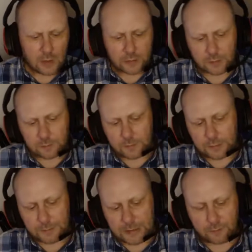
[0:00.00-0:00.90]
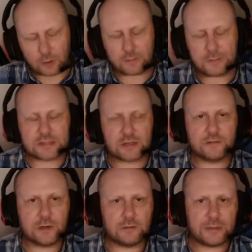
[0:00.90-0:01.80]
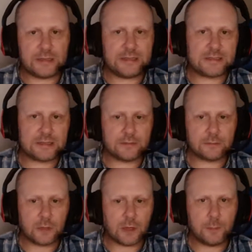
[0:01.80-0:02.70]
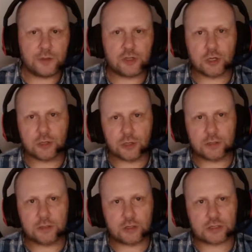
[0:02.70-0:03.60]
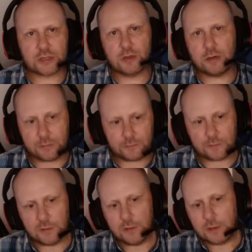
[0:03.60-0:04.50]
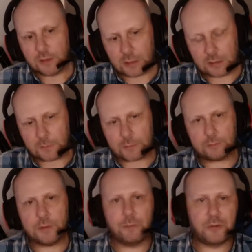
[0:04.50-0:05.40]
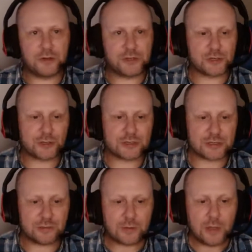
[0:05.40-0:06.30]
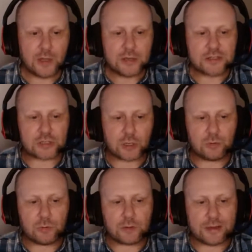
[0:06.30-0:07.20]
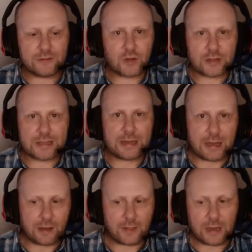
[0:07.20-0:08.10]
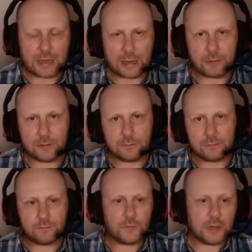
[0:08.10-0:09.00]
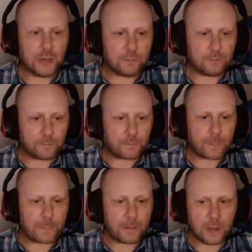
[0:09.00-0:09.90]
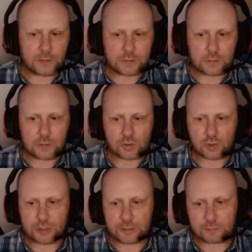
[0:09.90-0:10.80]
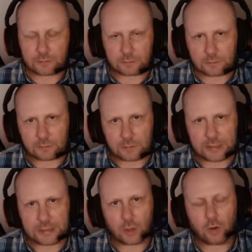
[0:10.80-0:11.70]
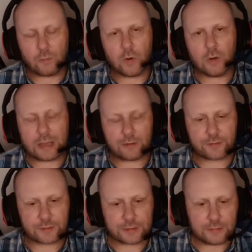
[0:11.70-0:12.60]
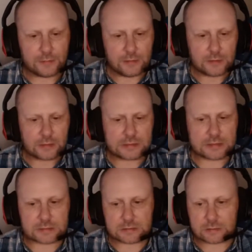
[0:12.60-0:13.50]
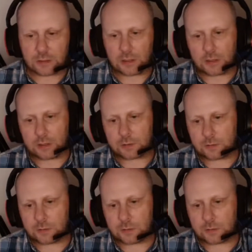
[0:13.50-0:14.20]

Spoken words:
The main problem is I've been eating junk just to kind of keep my blood sugars up. So now I've got to get out of that habit, um, and try and eat a lot more healthily because uh,